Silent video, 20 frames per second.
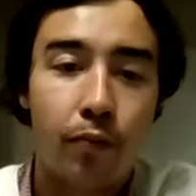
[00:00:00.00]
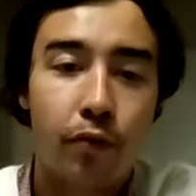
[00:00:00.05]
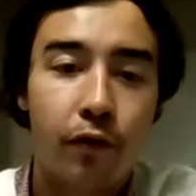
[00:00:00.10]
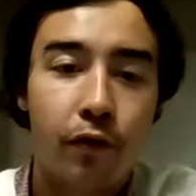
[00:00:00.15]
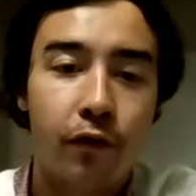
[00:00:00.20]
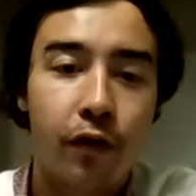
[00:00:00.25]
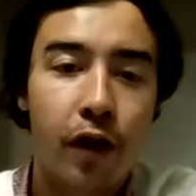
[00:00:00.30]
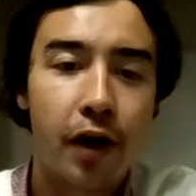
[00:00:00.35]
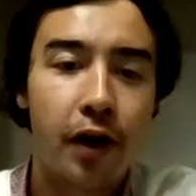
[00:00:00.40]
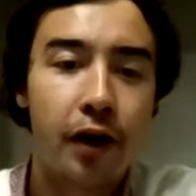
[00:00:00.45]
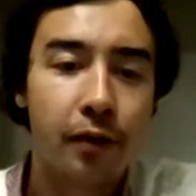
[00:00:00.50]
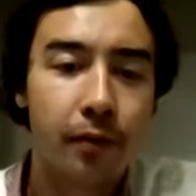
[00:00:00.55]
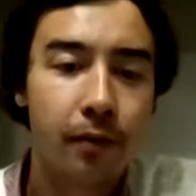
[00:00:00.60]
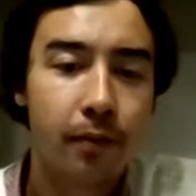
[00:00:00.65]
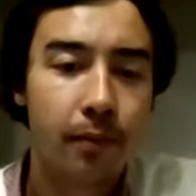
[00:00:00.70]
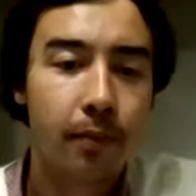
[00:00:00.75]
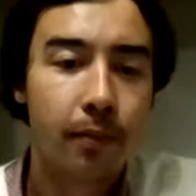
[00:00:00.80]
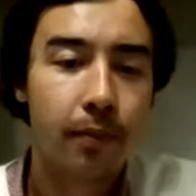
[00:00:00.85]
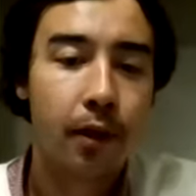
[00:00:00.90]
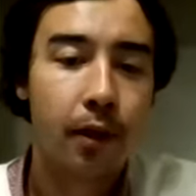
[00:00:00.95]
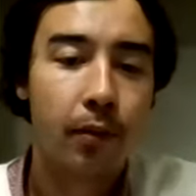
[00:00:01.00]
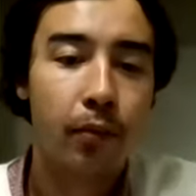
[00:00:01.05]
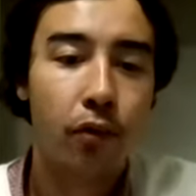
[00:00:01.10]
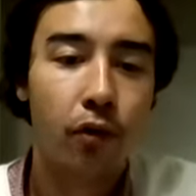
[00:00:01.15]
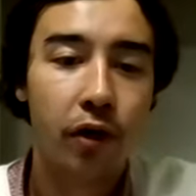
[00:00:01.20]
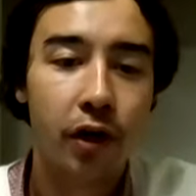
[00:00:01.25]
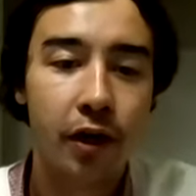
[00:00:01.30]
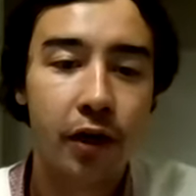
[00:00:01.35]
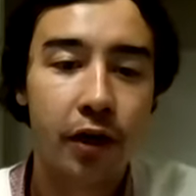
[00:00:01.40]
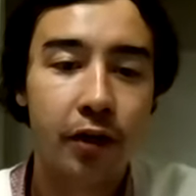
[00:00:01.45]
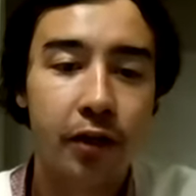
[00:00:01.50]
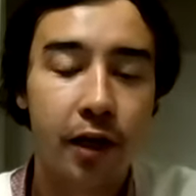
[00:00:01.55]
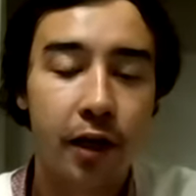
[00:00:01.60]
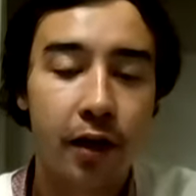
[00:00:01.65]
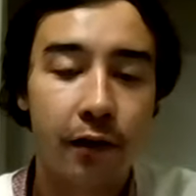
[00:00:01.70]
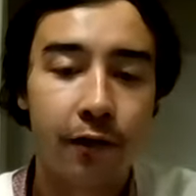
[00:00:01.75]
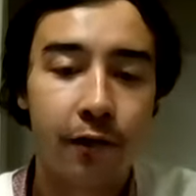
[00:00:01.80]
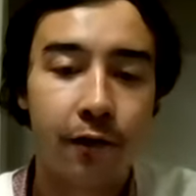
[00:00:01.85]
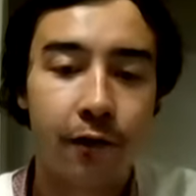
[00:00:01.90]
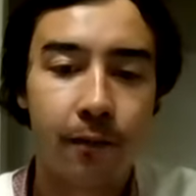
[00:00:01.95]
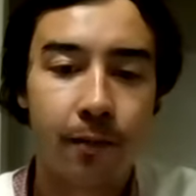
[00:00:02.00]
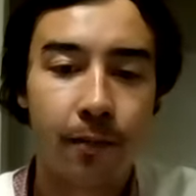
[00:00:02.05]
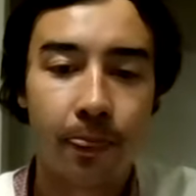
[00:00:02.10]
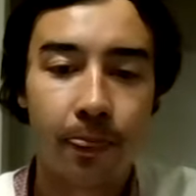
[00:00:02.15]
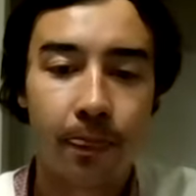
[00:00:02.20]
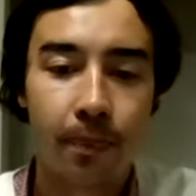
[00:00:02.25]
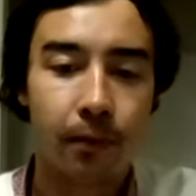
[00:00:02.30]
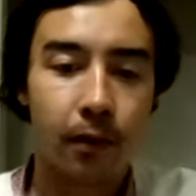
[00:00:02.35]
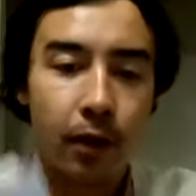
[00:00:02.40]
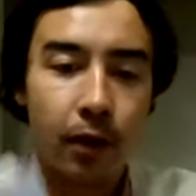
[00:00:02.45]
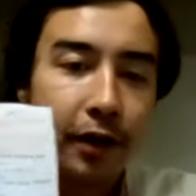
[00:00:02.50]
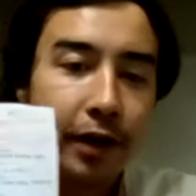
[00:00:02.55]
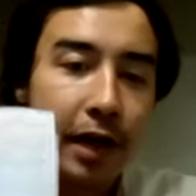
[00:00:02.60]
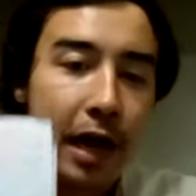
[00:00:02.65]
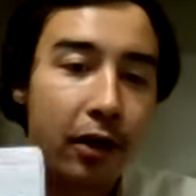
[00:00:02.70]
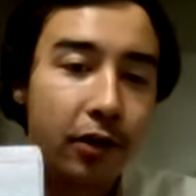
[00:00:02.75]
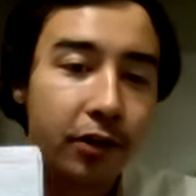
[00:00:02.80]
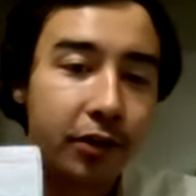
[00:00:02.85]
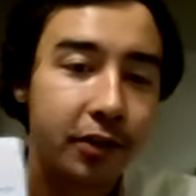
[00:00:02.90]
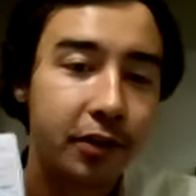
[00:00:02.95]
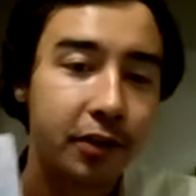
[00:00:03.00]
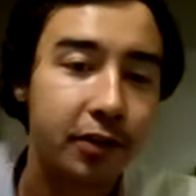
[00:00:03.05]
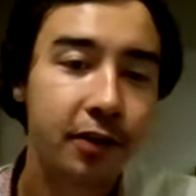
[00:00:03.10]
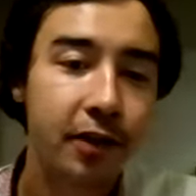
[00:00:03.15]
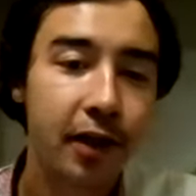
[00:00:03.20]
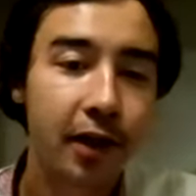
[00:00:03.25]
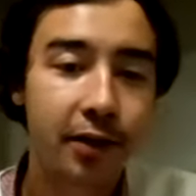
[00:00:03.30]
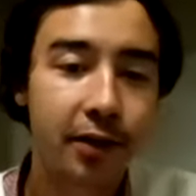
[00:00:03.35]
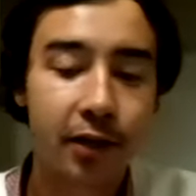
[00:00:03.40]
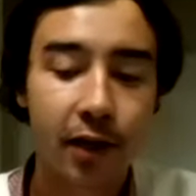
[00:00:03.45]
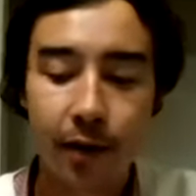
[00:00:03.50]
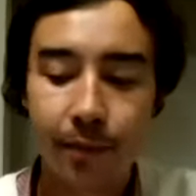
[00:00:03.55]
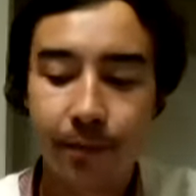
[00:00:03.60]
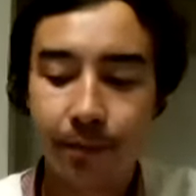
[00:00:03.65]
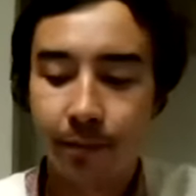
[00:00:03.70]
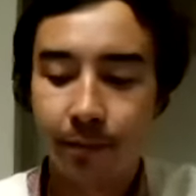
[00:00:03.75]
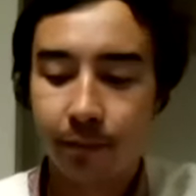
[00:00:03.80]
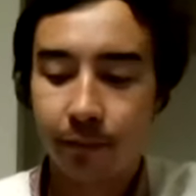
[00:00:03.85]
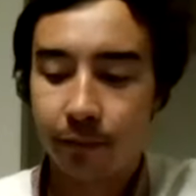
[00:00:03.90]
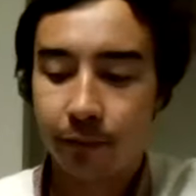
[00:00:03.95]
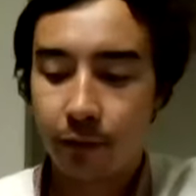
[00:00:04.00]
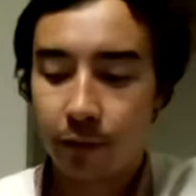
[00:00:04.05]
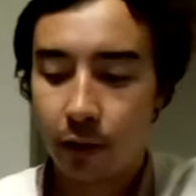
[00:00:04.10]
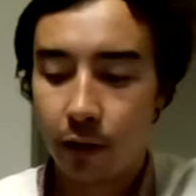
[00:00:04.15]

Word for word: I'll provide a more in depth analysis next time.